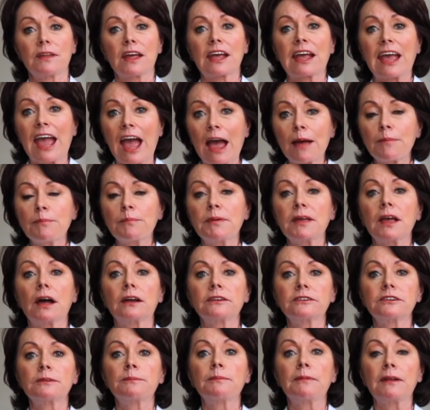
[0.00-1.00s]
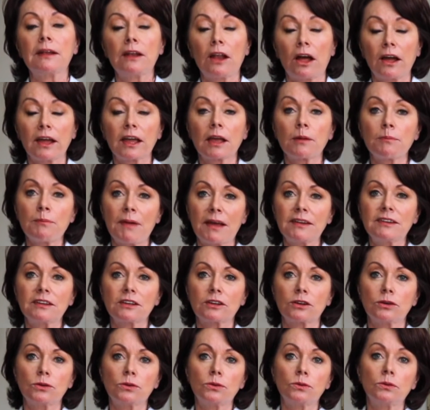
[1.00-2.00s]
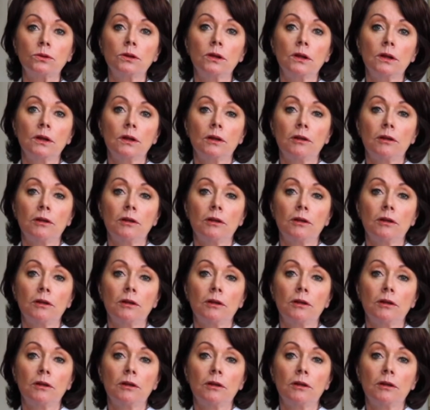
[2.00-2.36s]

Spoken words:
There can be underlying medical